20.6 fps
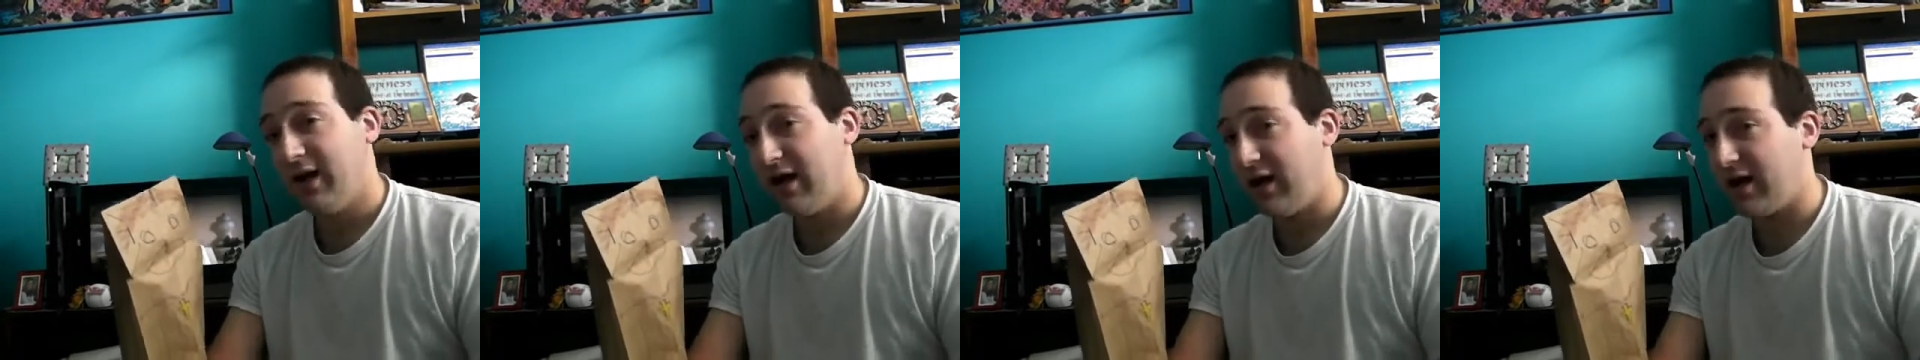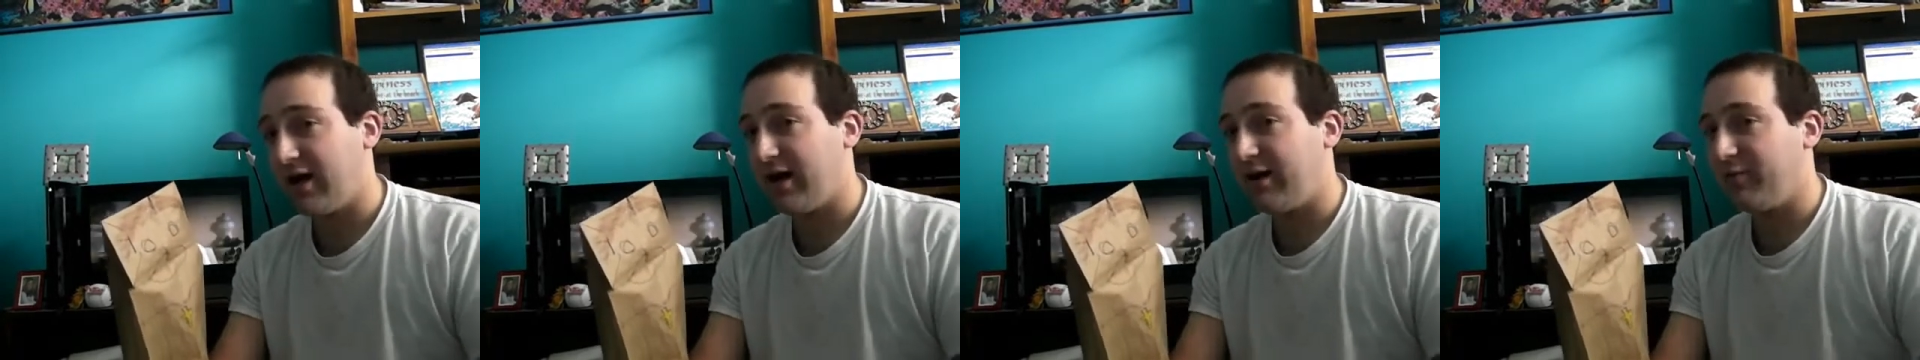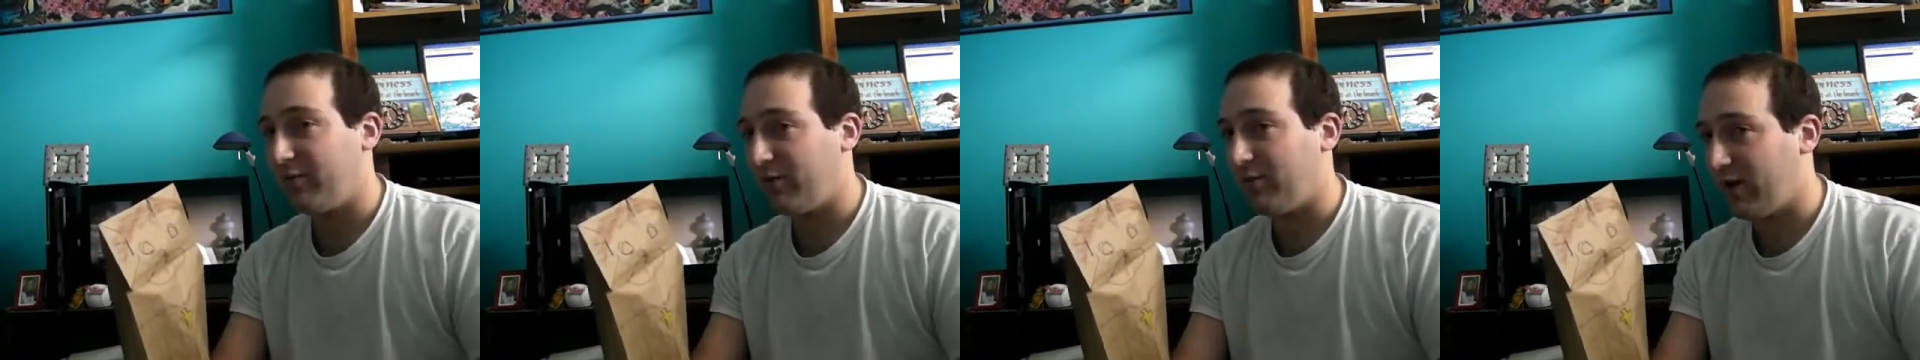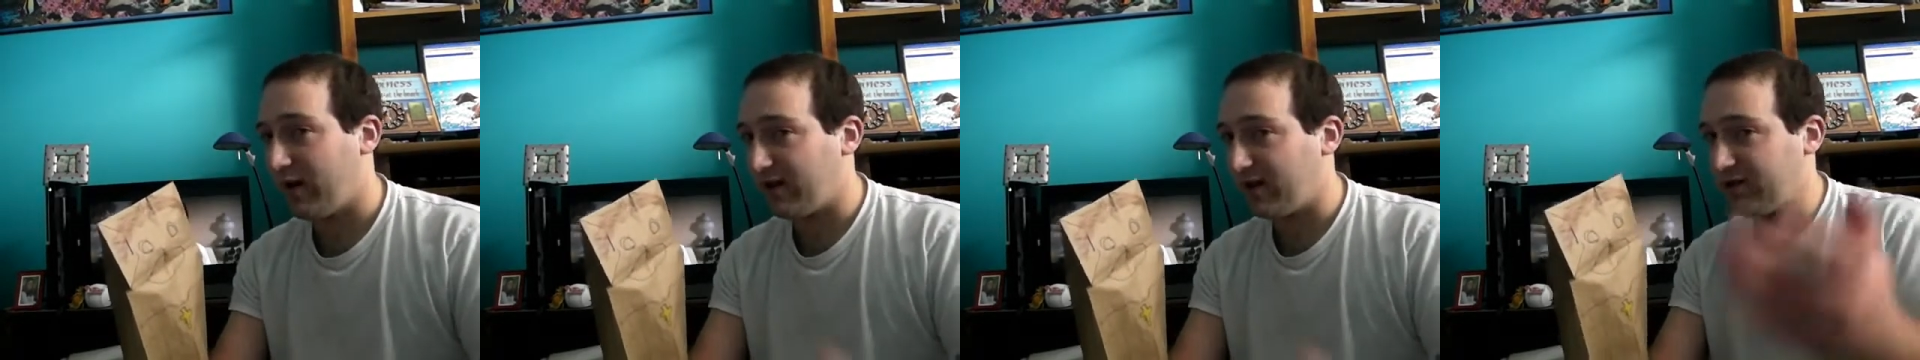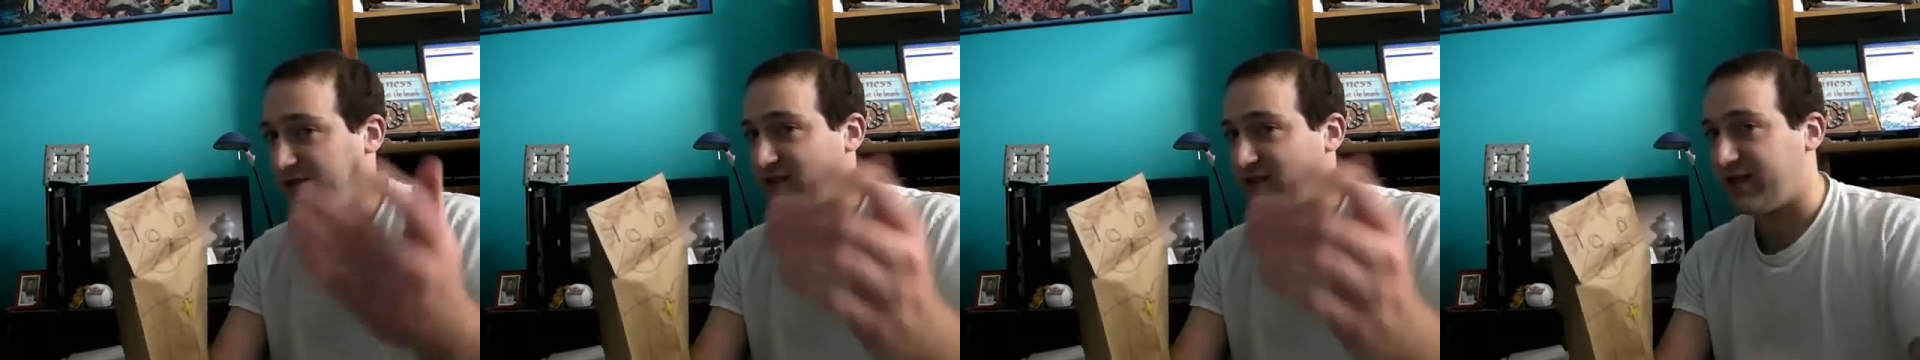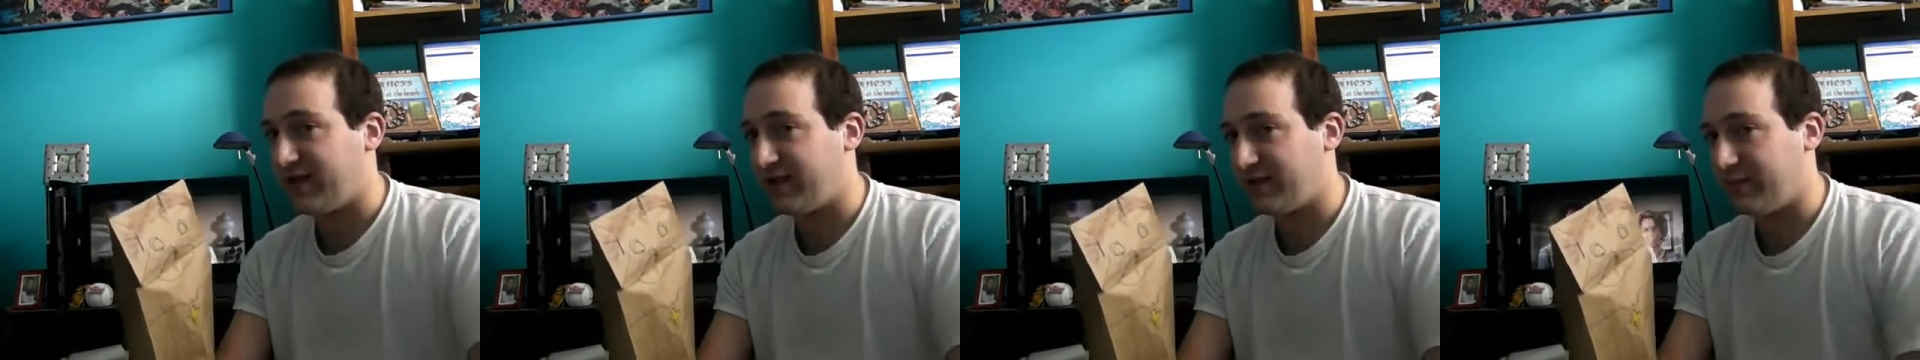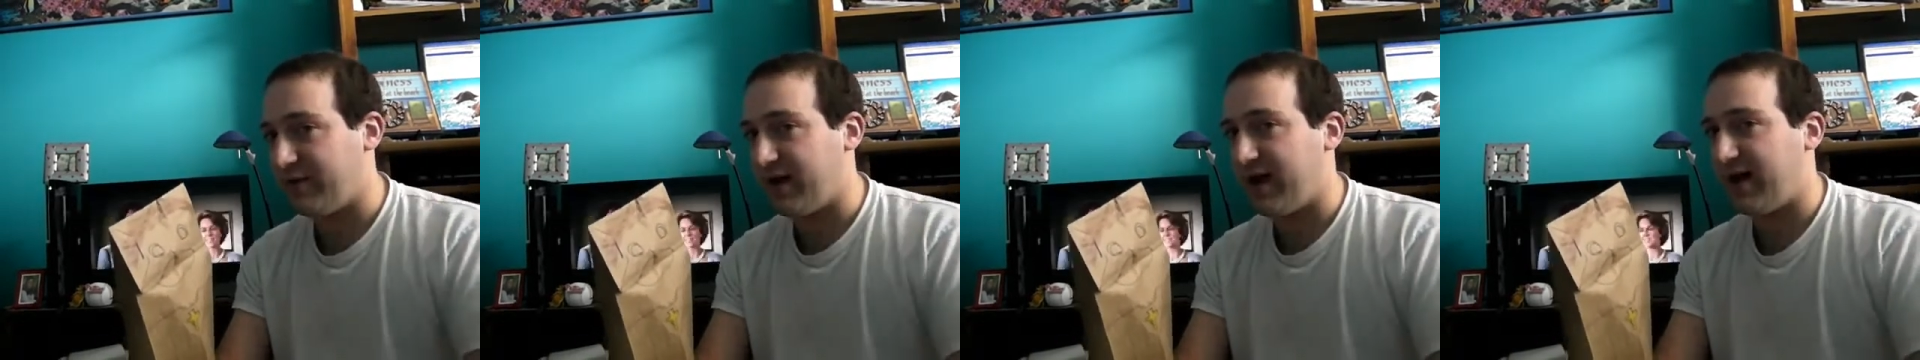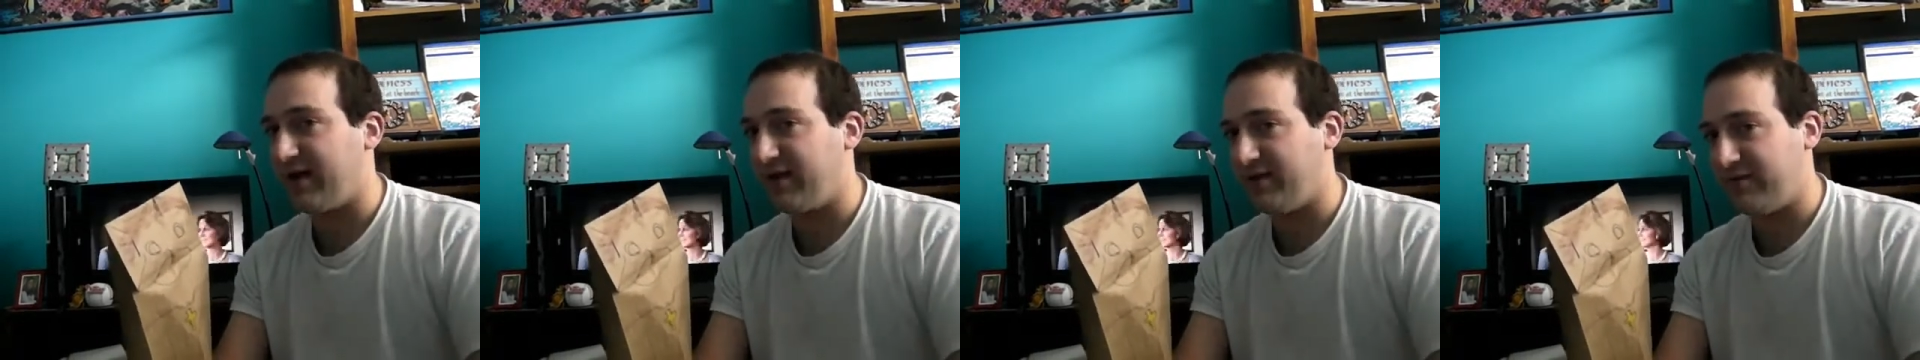Alright, well, why don't you say
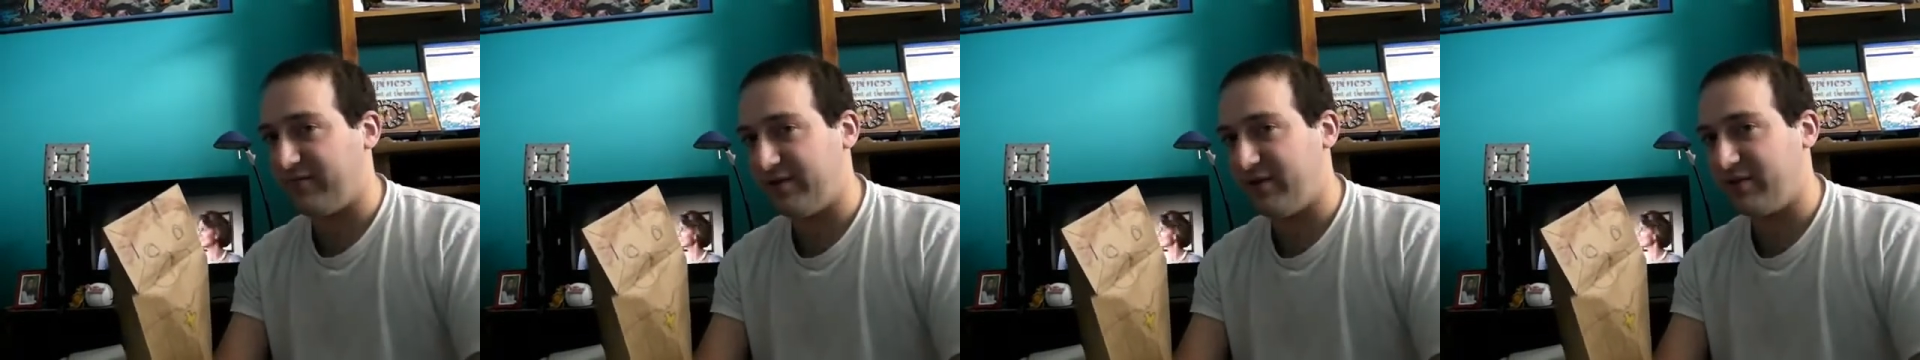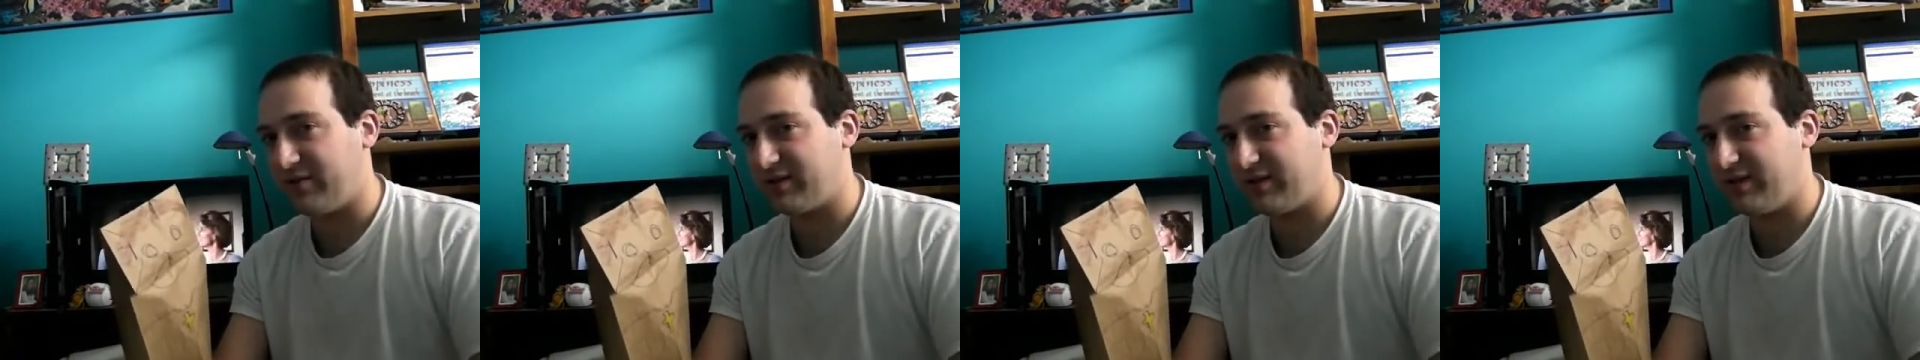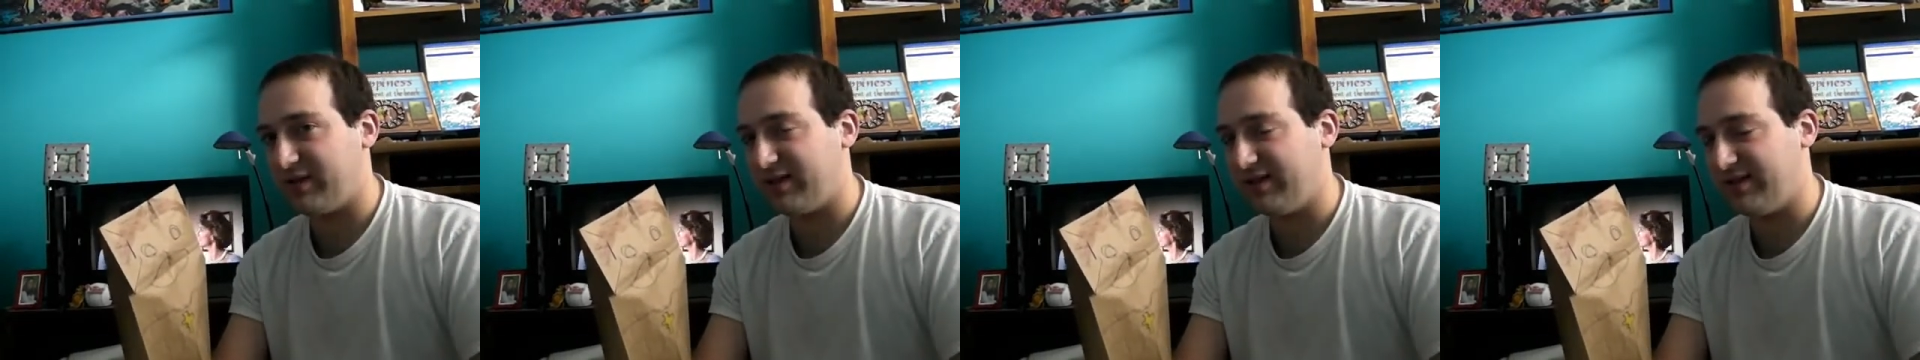goodbye to the folks at